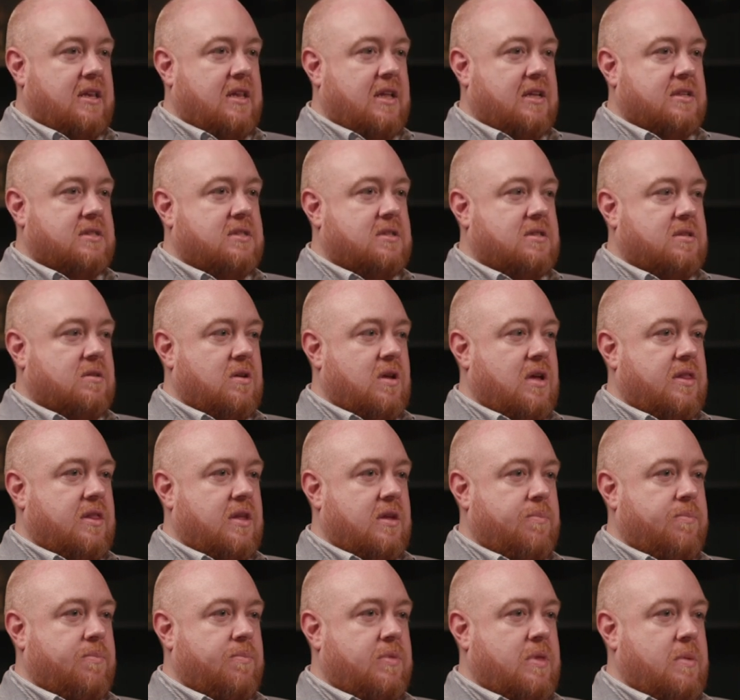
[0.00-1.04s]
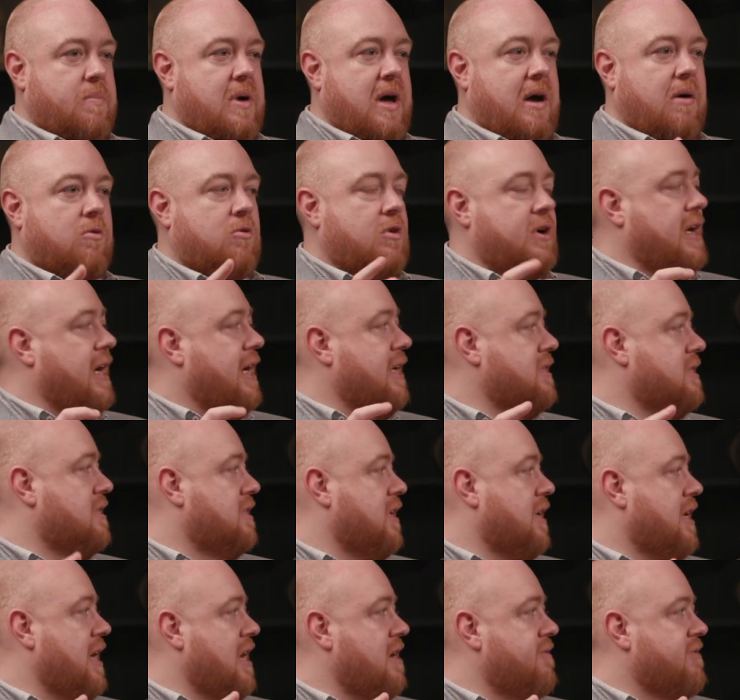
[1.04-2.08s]
The, the the power it has
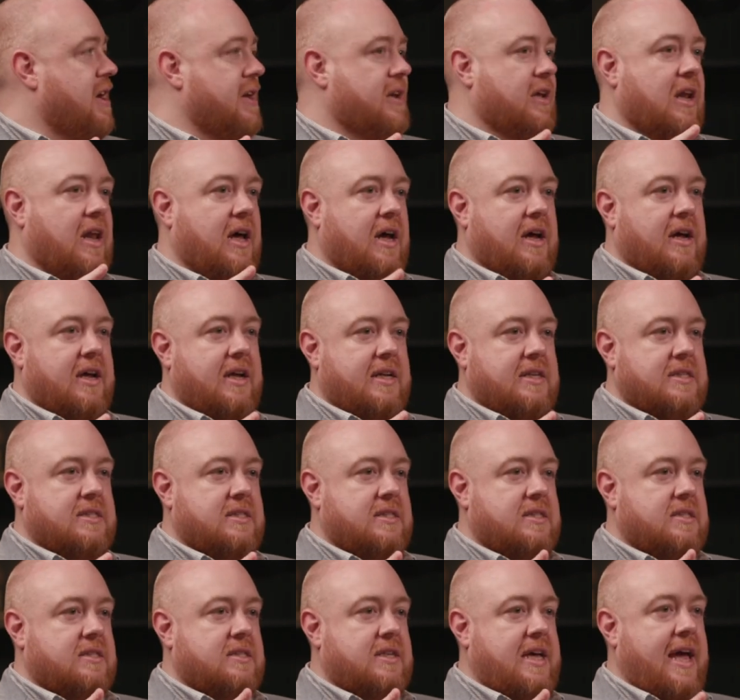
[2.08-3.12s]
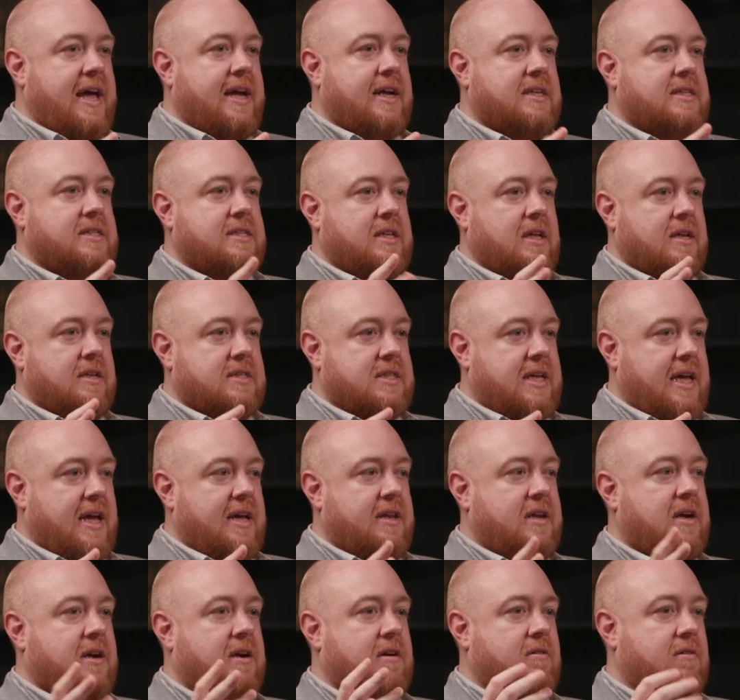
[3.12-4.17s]
to kind of analyze text and
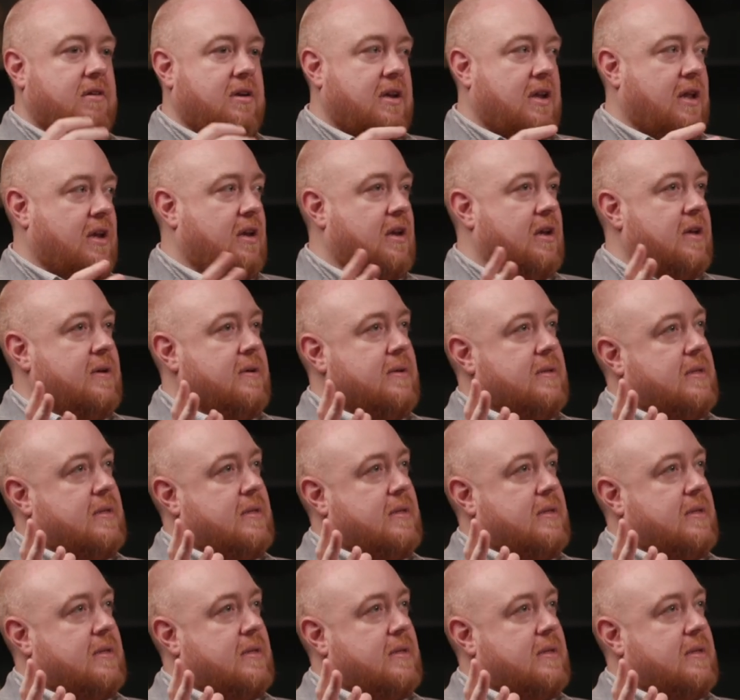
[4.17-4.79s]
data, and then